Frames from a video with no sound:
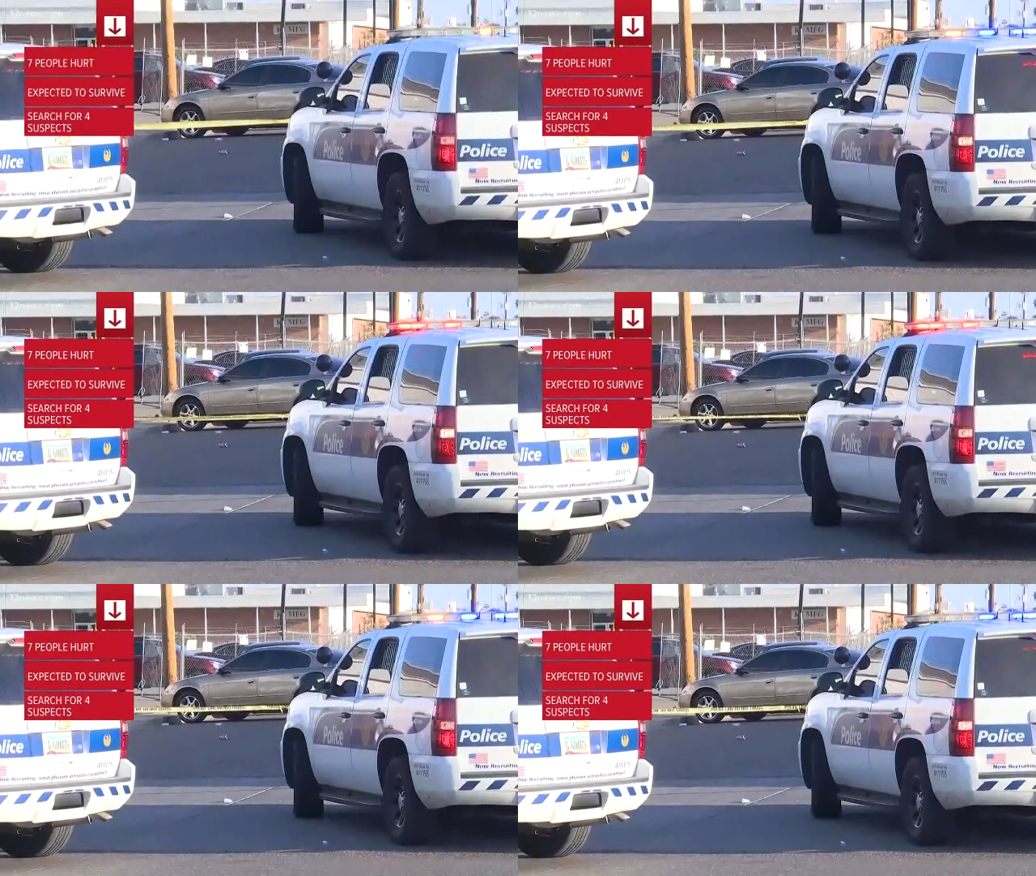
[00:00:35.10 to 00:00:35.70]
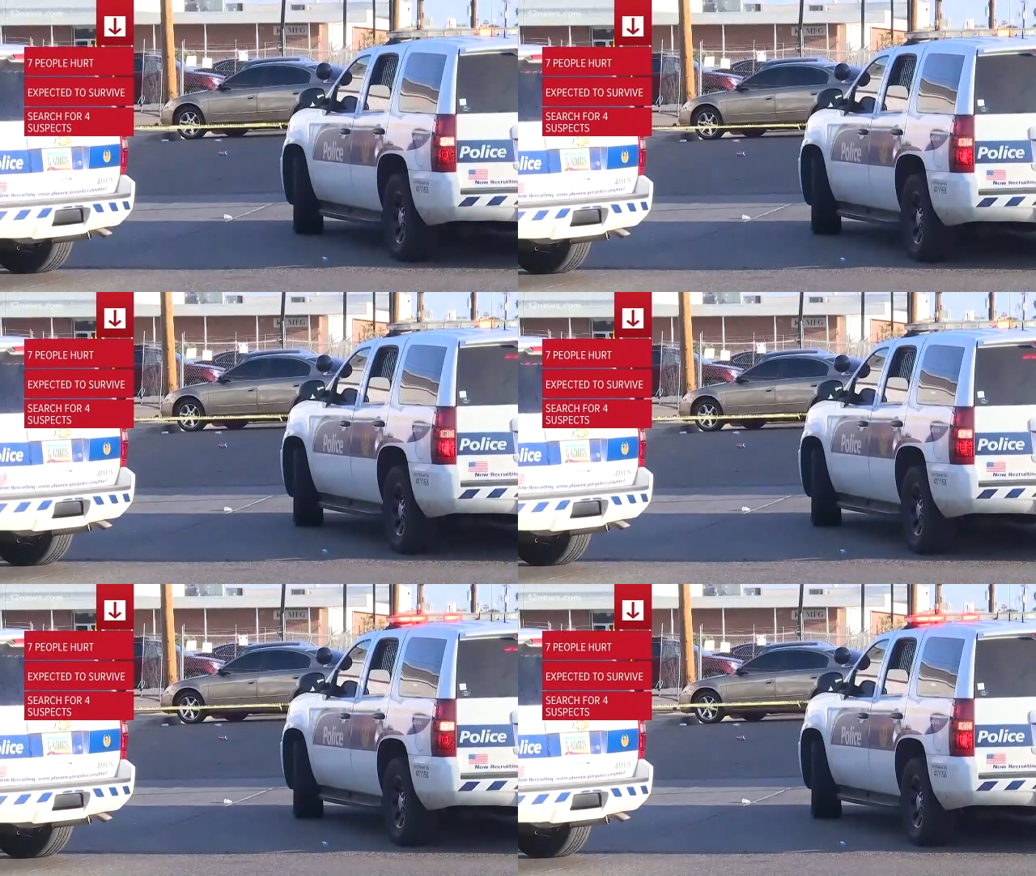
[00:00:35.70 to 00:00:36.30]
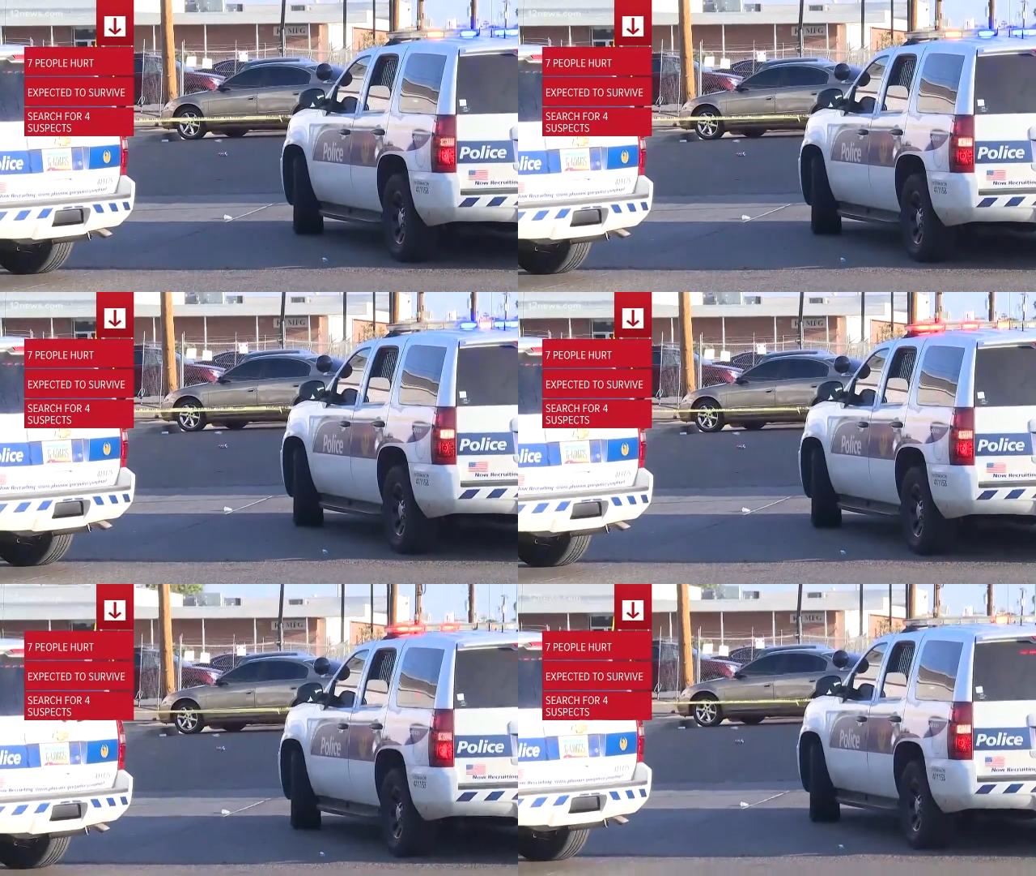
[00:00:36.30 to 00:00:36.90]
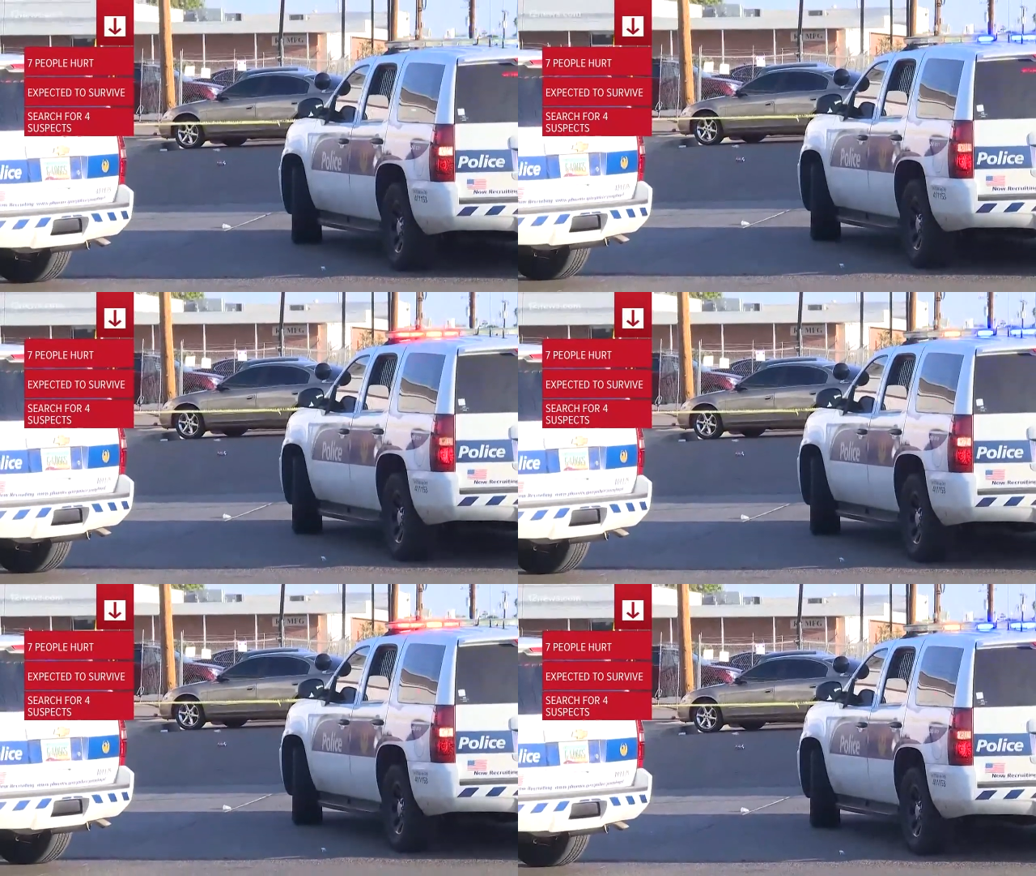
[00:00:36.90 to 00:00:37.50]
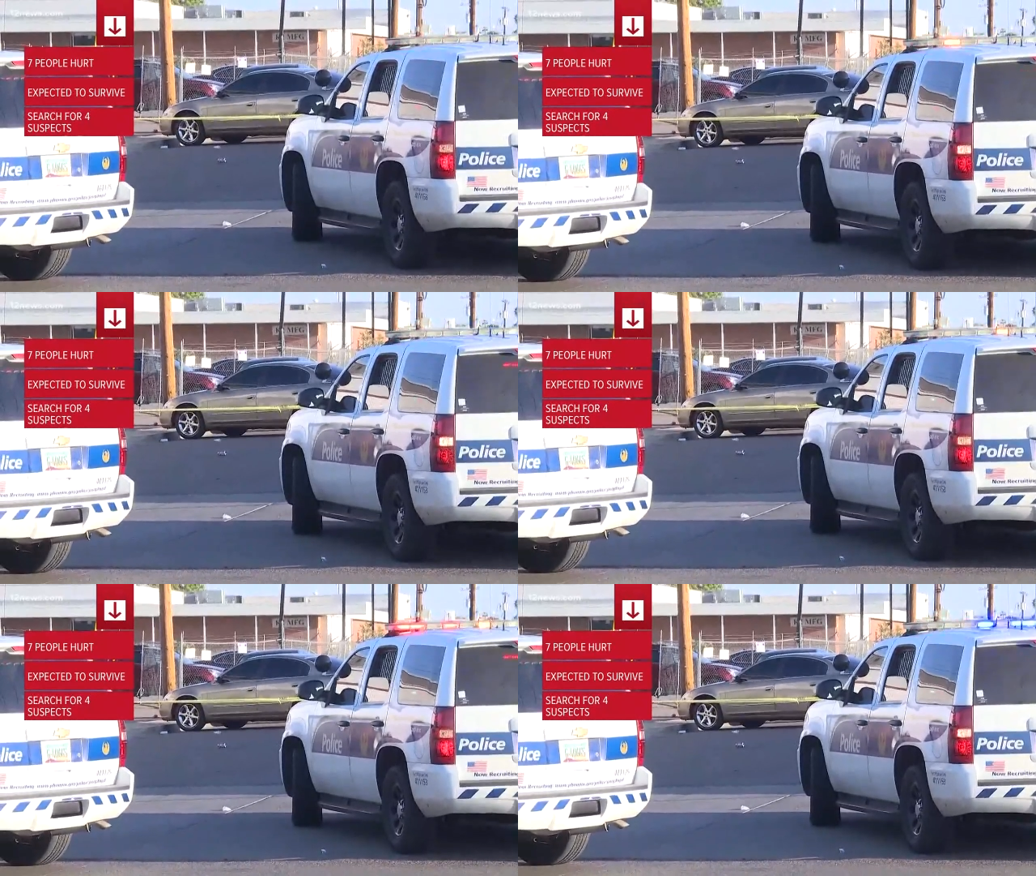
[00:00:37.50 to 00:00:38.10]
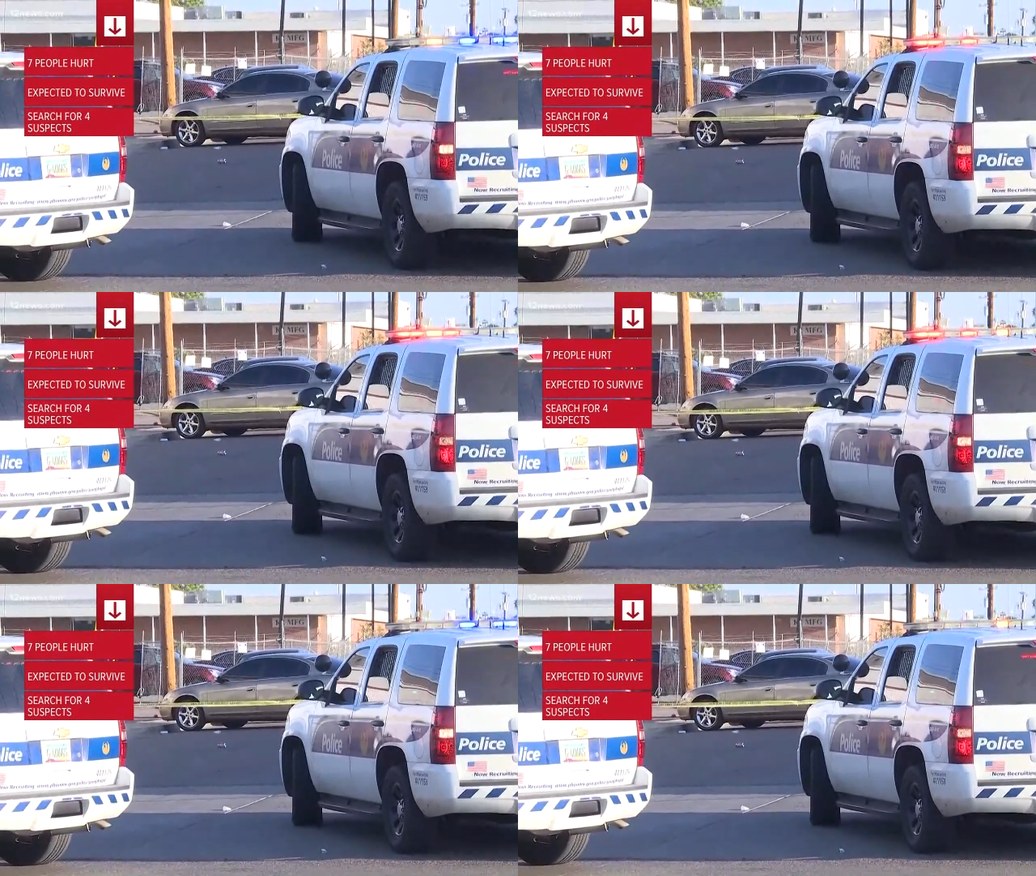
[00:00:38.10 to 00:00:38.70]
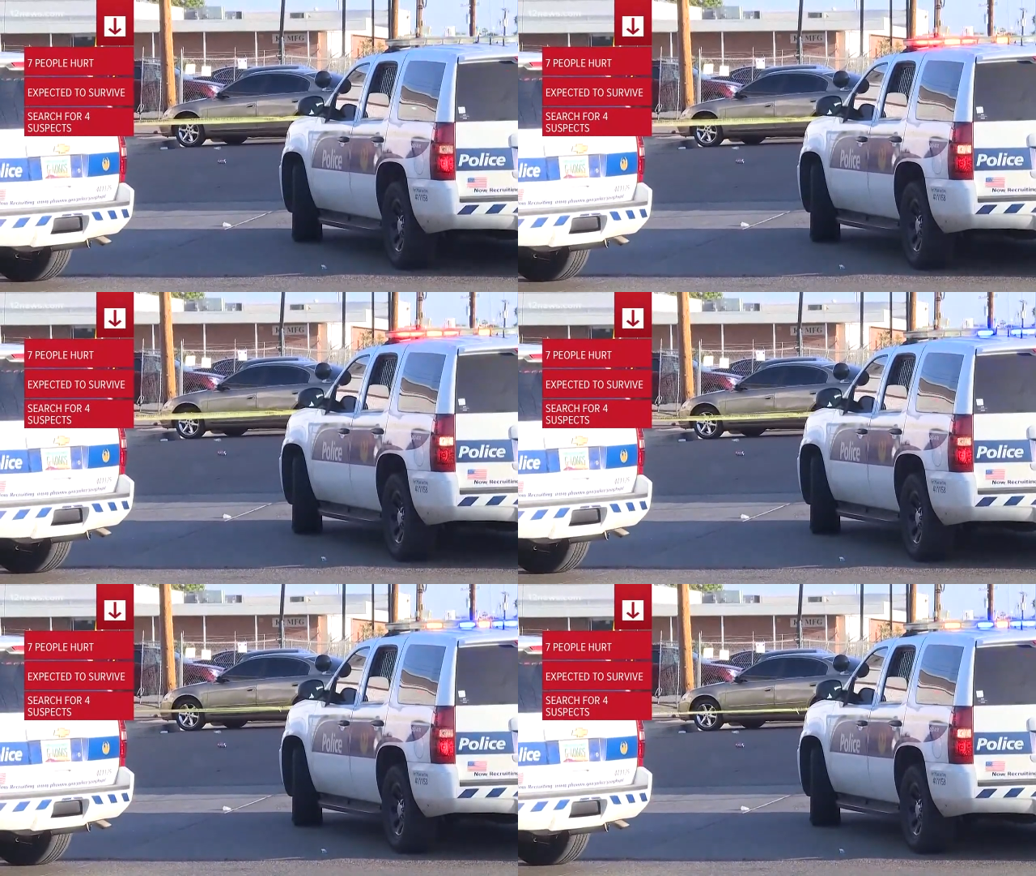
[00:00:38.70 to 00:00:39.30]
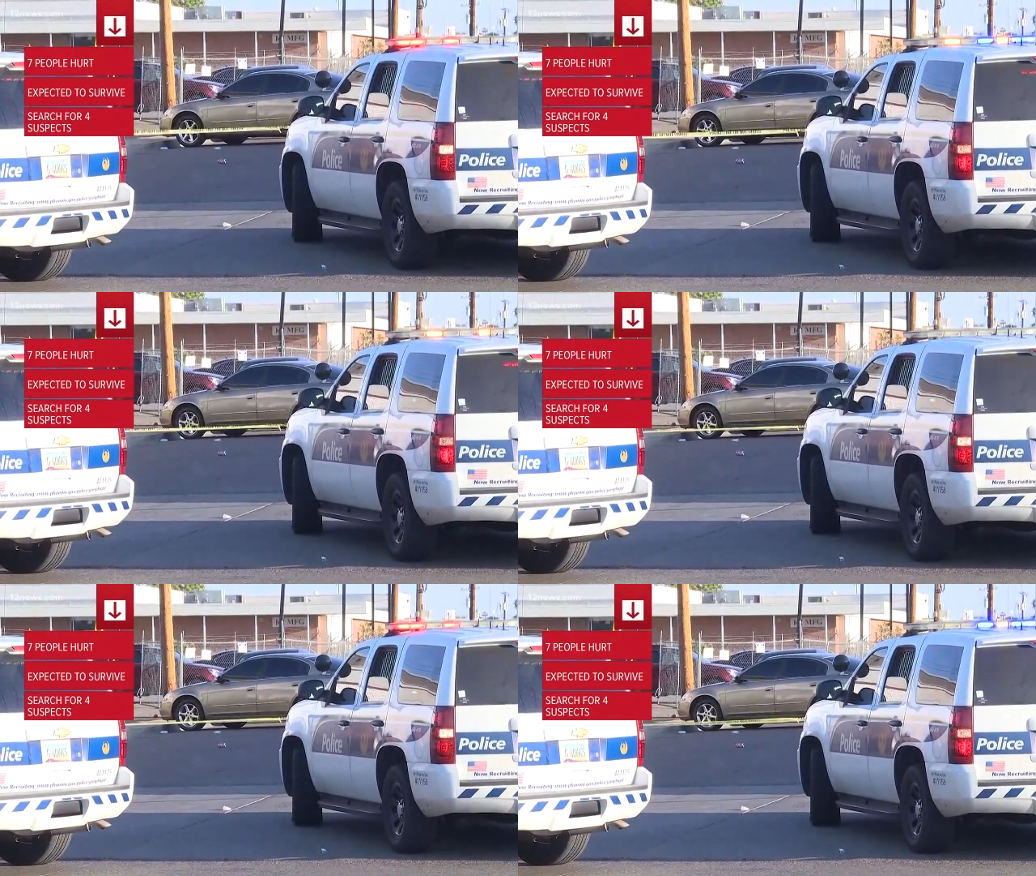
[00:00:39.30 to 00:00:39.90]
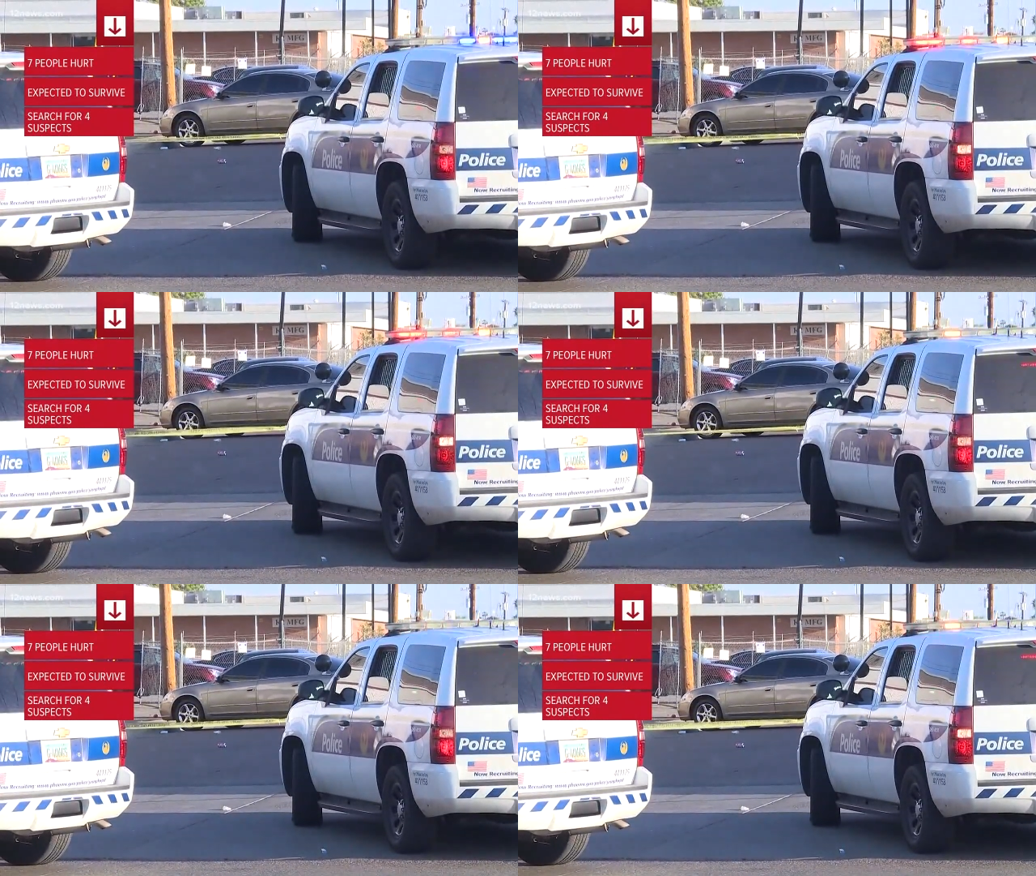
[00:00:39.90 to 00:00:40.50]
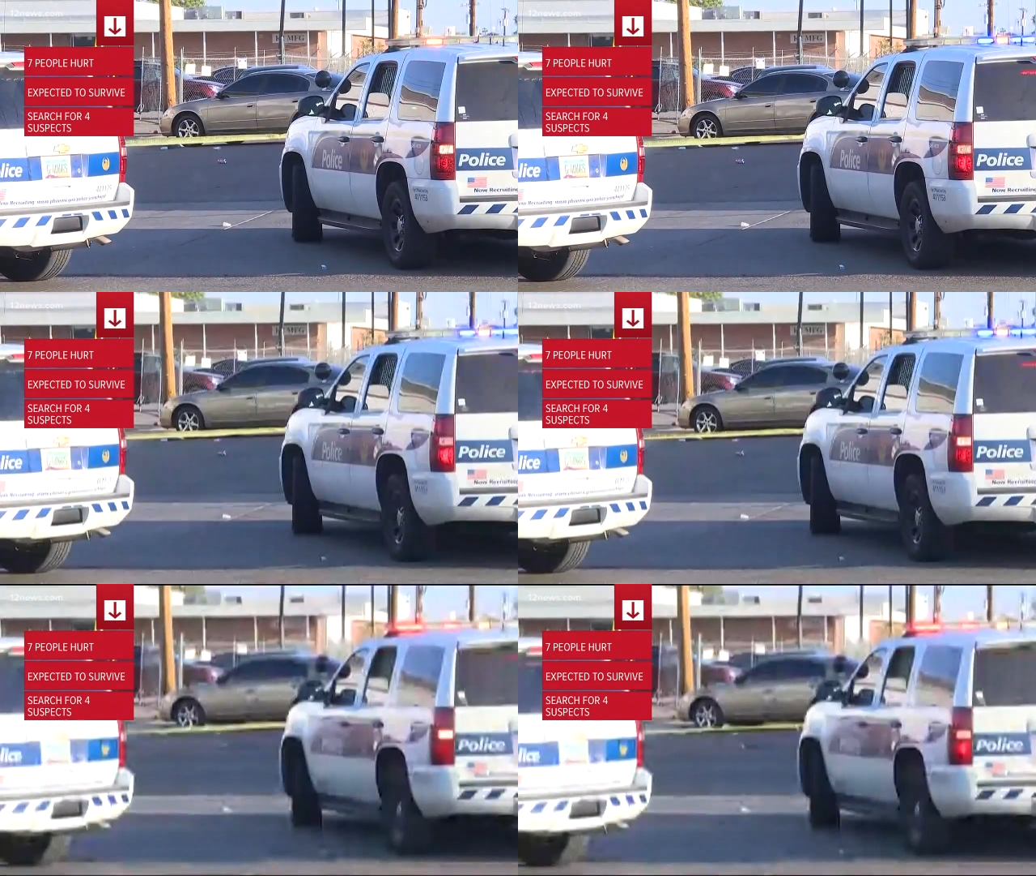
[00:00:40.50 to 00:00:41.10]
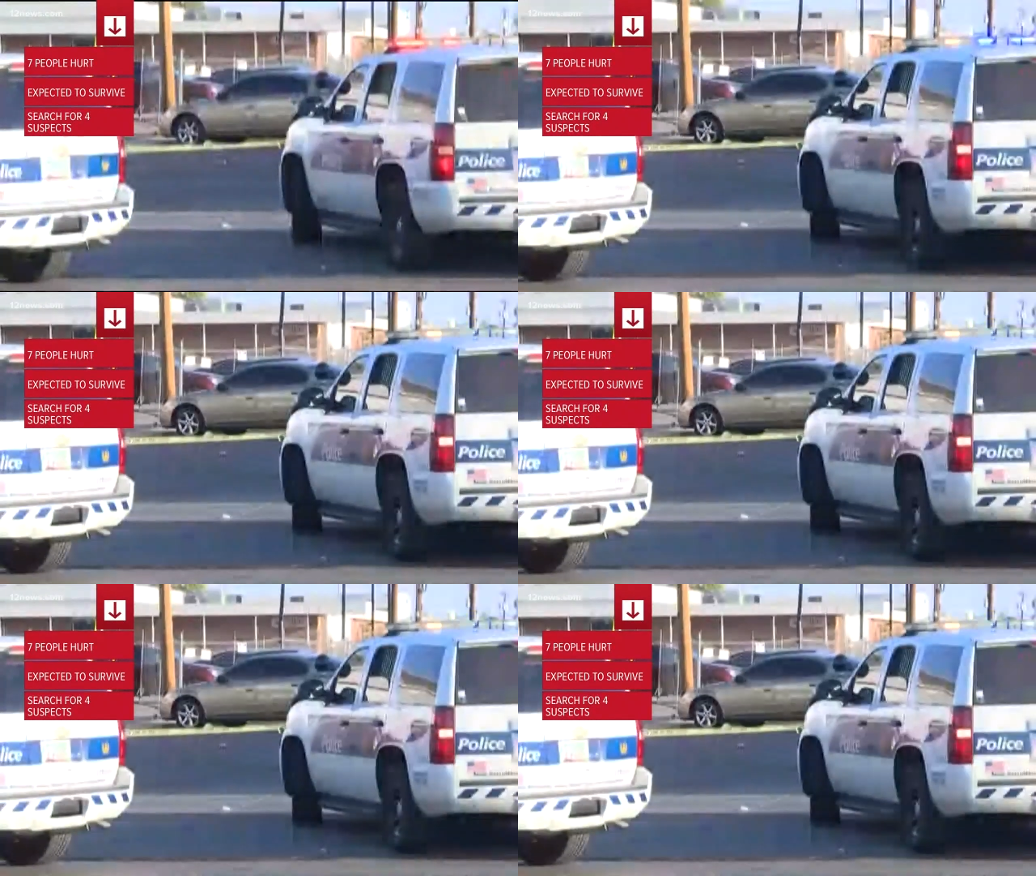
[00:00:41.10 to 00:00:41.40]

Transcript: (no speaker visible)